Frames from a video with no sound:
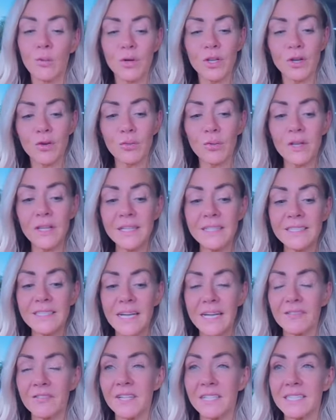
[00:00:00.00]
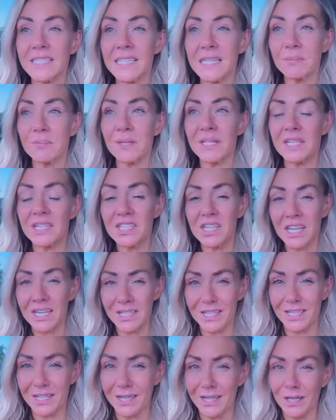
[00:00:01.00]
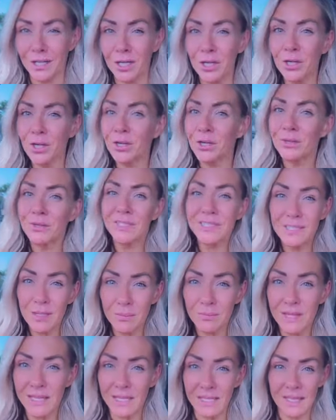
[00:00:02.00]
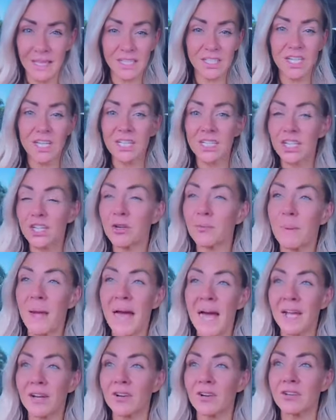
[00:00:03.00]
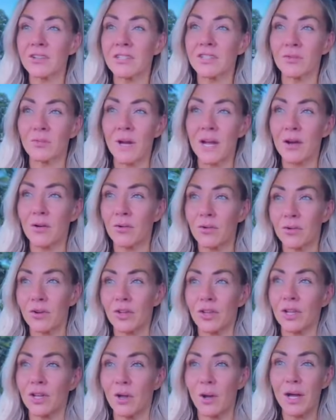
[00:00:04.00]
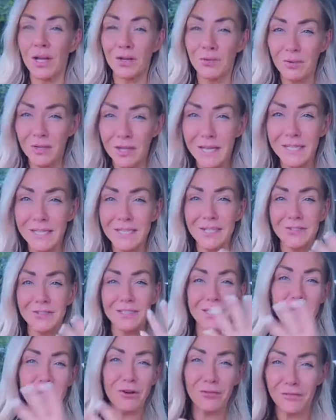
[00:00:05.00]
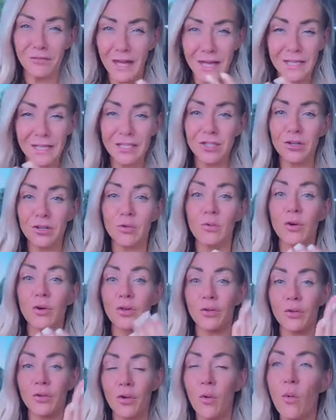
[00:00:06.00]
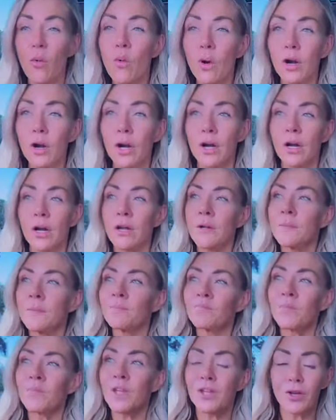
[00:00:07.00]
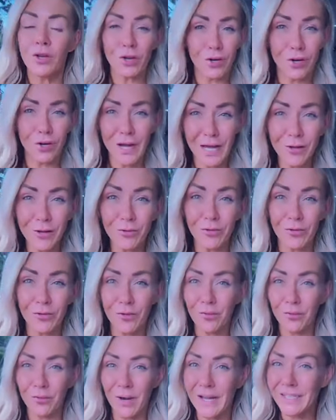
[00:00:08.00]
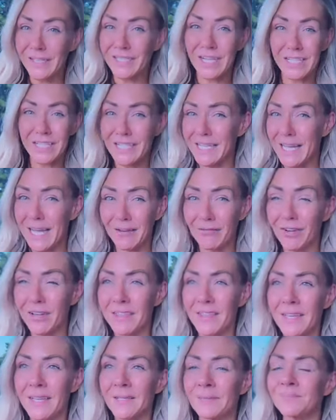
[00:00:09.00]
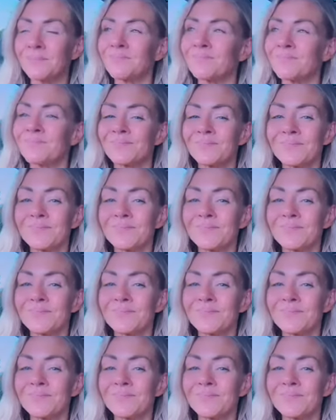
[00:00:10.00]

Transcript: when you're really diving deep into changing something, like changing your patterns around, you know, how you relate to yourself, that internal world, or your health, right? Changing everything.